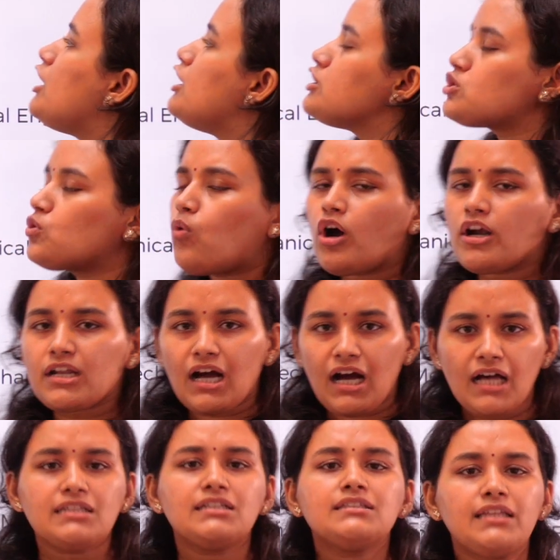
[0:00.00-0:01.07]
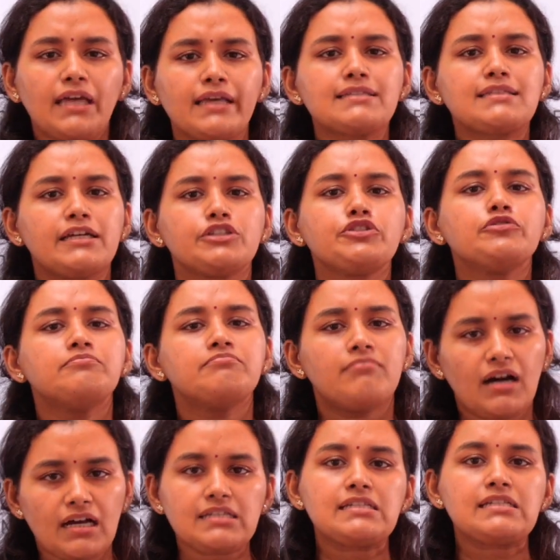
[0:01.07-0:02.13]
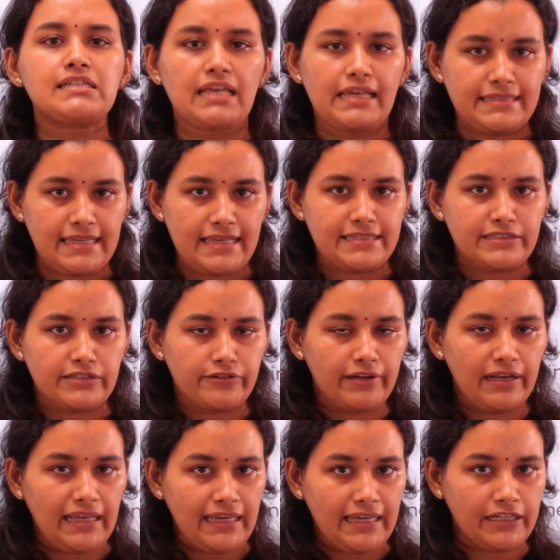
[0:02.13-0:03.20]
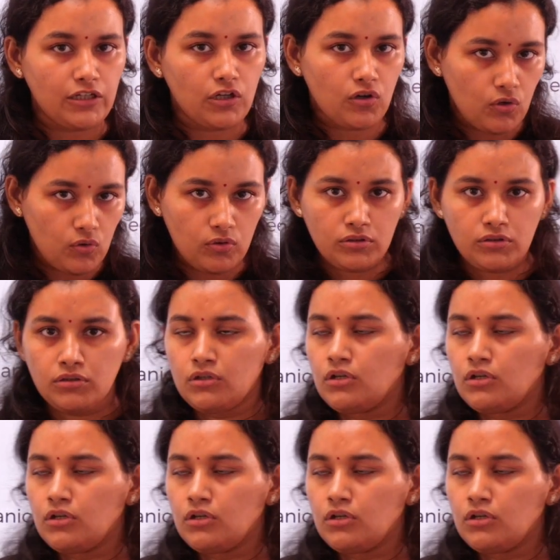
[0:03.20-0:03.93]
So what are the things that you must necessarily include?